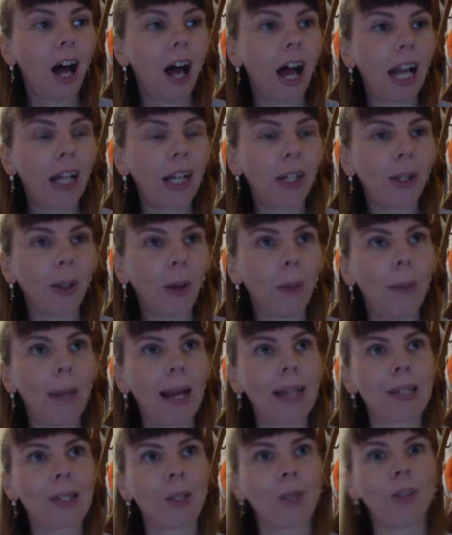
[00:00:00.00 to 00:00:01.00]
I could go
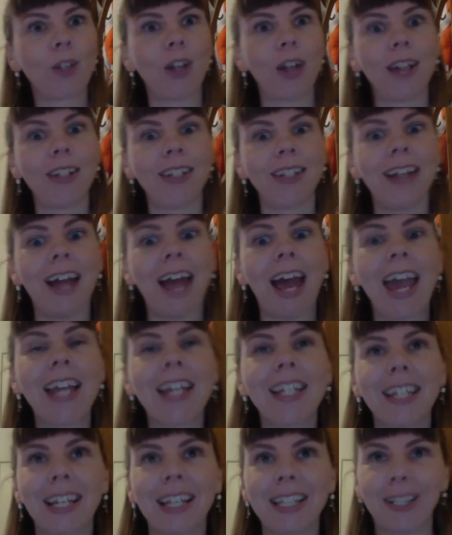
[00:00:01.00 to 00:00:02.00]
back to sort of the
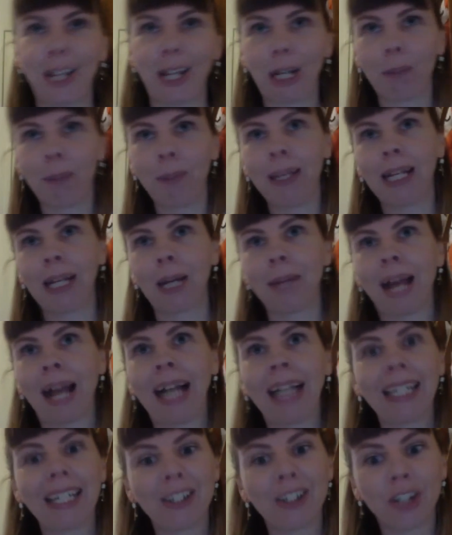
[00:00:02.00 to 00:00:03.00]
1980s and I could pick up
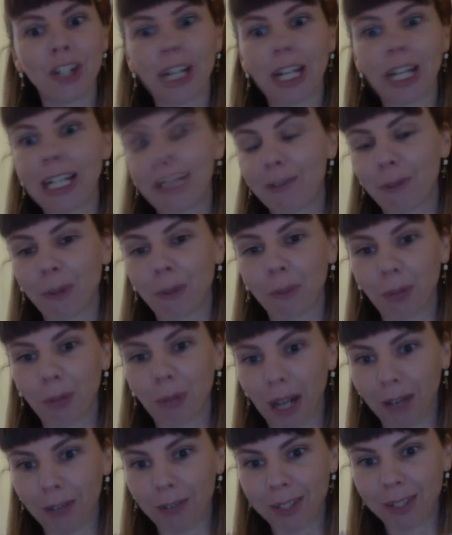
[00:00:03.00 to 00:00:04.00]
Ali Sheedy from The
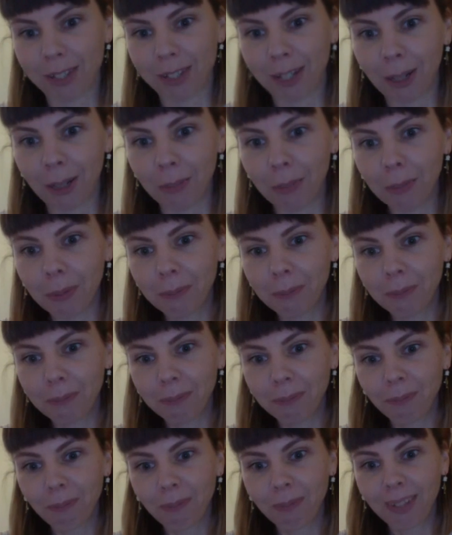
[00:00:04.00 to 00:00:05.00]
Breakfast Club.
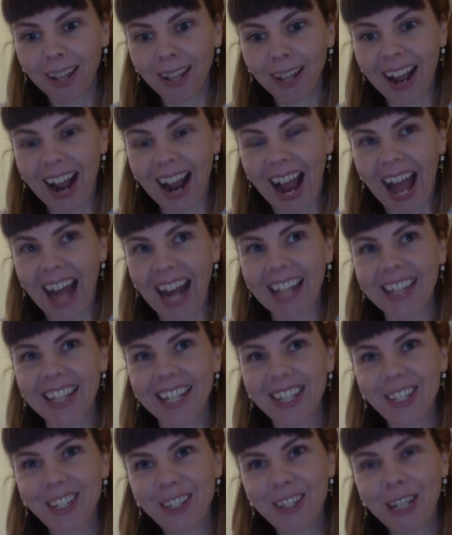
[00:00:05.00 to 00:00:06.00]
And I
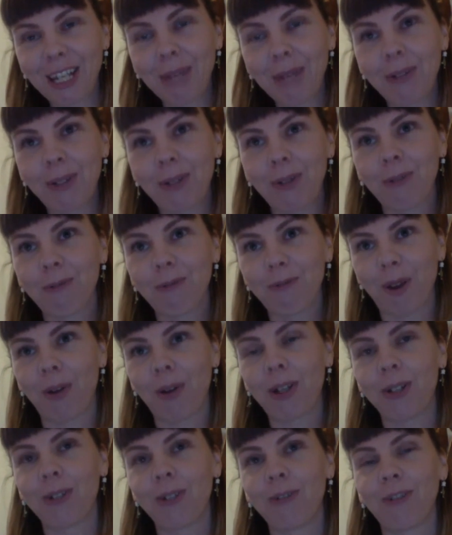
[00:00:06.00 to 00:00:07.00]
think she would do a
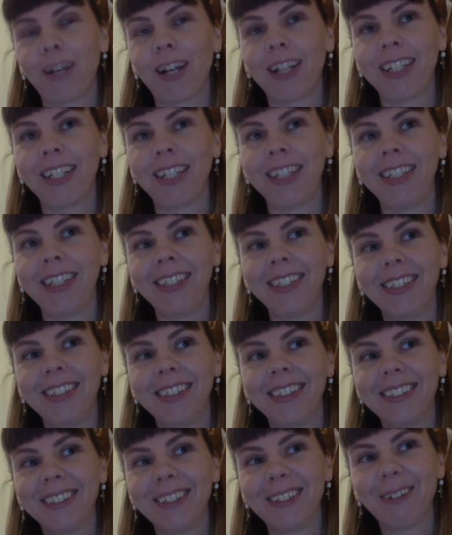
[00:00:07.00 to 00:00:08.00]
very good Frankie
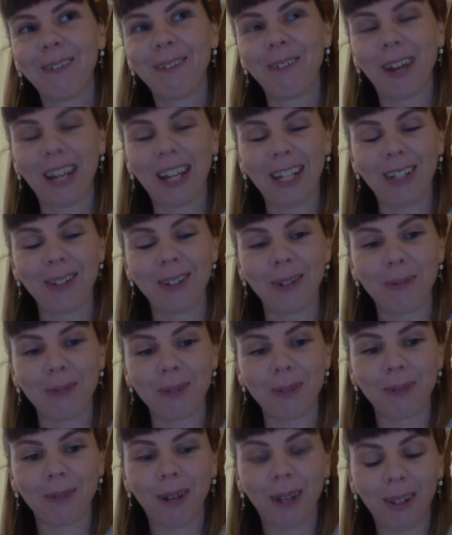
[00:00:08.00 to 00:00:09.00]

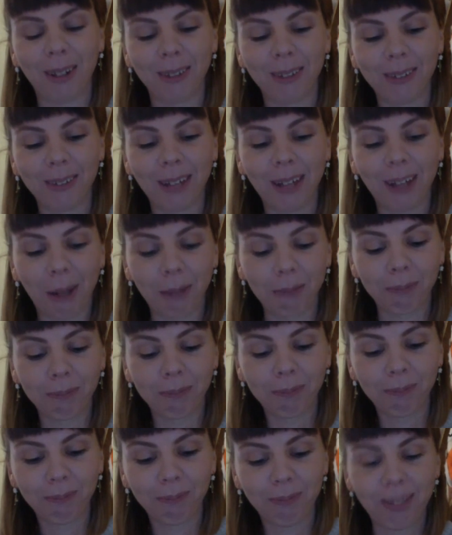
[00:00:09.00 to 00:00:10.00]
job as well.
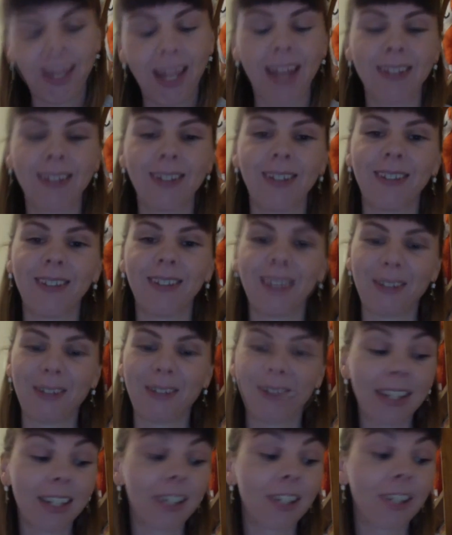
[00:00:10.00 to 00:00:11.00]
So if
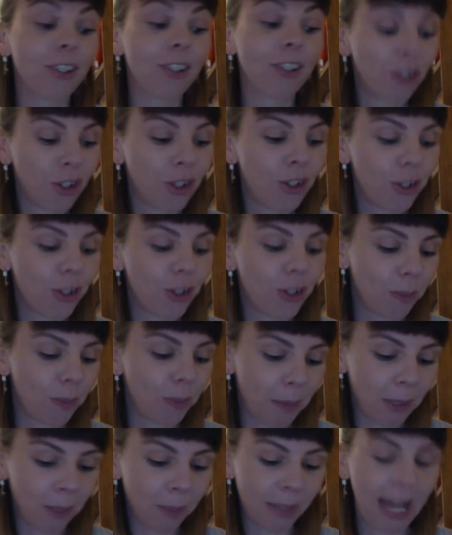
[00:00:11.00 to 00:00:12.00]
I had to choose two
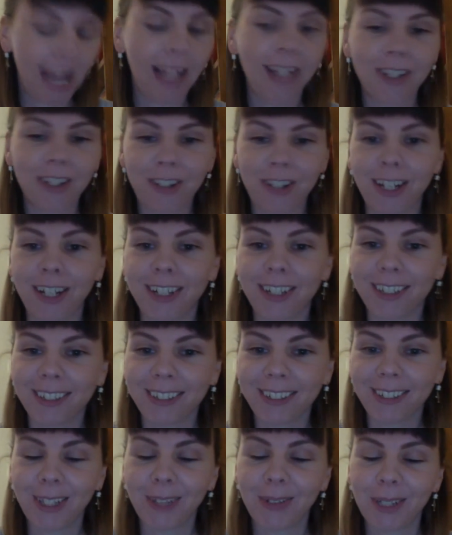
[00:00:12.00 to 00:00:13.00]
people, it'd be Ali Sheedy
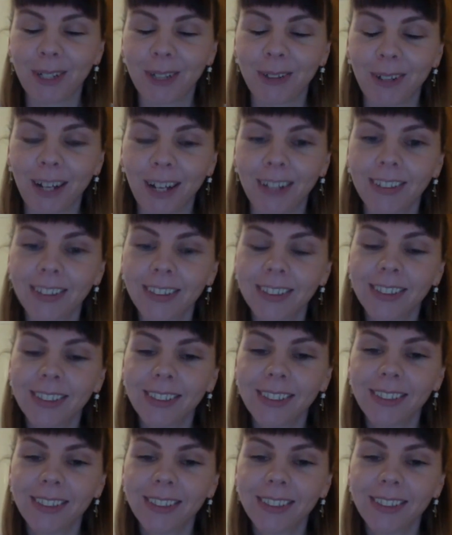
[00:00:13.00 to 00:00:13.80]
and Louis Garrel.